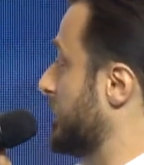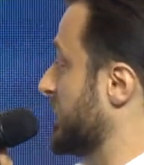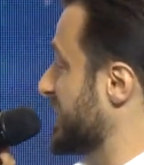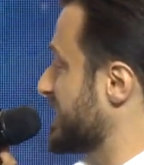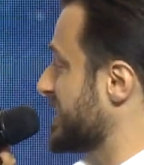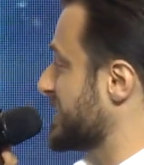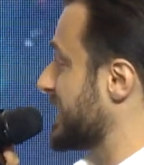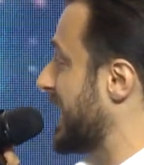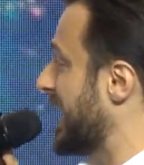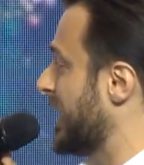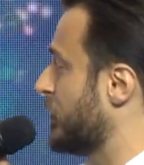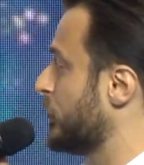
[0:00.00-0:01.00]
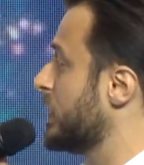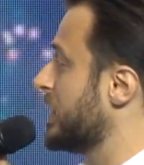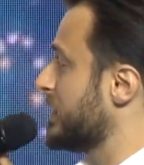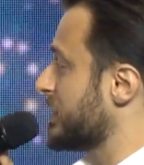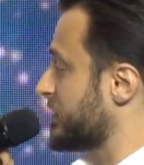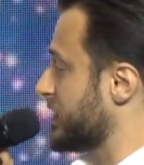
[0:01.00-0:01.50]
This is how
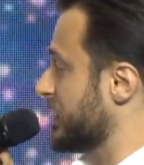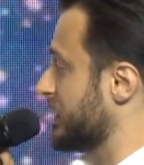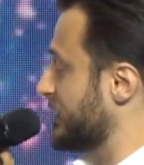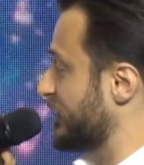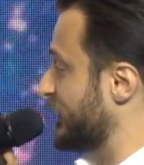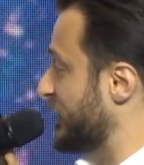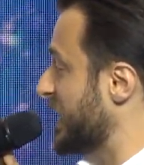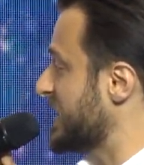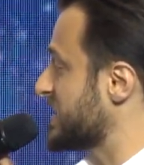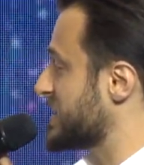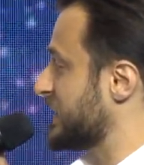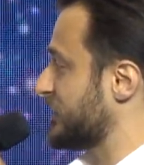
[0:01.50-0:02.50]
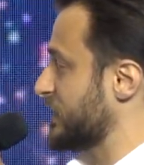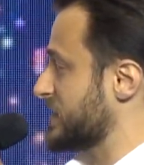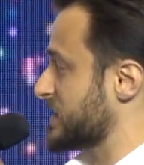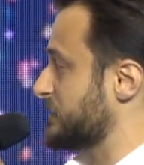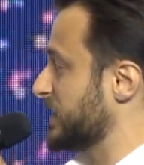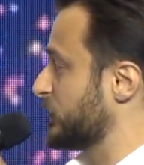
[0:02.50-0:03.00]
the phase
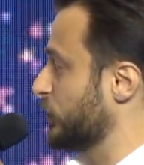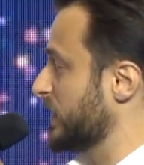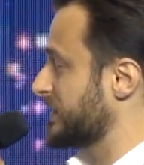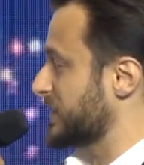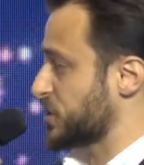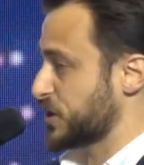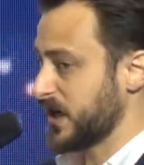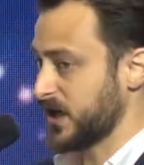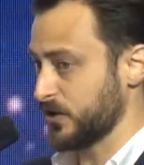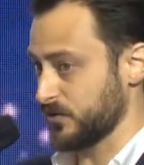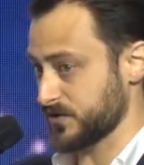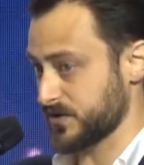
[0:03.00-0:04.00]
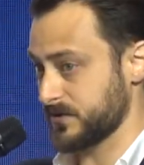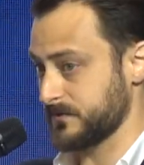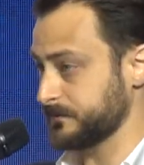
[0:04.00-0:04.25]
difference between the channels